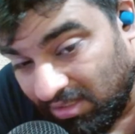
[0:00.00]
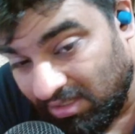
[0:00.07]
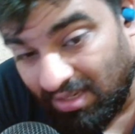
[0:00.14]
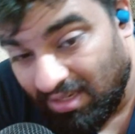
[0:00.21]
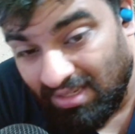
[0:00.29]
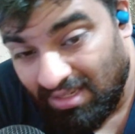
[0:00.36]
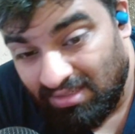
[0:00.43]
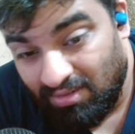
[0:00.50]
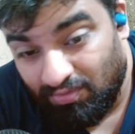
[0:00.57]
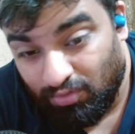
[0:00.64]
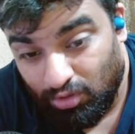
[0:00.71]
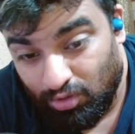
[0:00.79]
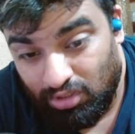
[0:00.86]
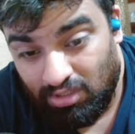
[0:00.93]
Yeah, that's
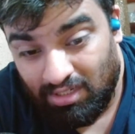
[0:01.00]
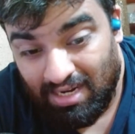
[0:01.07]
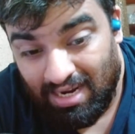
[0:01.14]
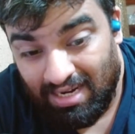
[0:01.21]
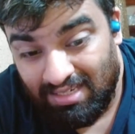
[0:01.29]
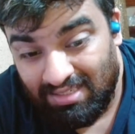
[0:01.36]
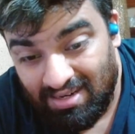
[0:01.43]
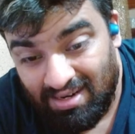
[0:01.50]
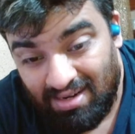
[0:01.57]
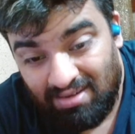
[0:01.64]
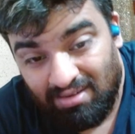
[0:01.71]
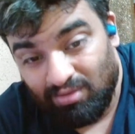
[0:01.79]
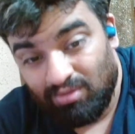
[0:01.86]
unfortunate, and it's red, dude.